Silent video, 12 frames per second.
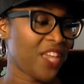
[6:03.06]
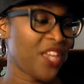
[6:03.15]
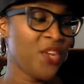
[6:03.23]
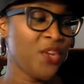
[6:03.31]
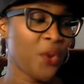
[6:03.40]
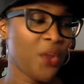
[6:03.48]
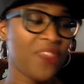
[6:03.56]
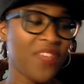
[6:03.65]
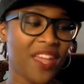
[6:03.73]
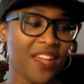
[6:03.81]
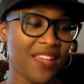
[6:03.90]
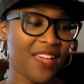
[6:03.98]
It annoyed the
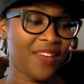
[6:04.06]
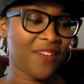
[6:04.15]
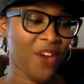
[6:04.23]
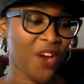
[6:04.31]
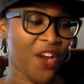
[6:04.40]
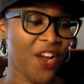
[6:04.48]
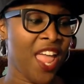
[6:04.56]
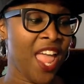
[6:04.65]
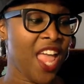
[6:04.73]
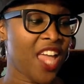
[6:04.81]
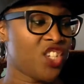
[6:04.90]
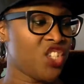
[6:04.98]
hell out of her,
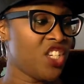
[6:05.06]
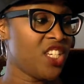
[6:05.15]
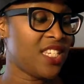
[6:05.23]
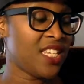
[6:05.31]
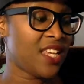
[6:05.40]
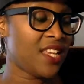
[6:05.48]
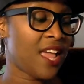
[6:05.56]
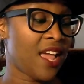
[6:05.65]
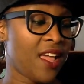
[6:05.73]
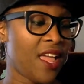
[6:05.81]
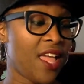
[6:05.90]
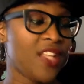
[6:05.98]
and
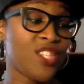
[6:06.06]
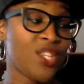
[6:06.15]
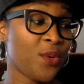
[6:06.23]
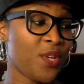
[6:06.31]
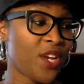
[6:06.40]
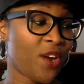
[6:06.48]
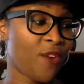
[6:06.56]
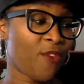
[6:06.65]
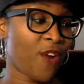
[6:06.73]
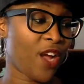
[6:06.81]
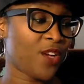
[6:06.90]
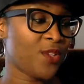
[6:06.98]
so did her
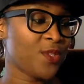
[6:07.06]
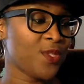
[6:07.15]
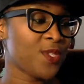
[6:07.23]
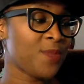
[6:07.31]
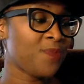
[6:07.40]
freckles.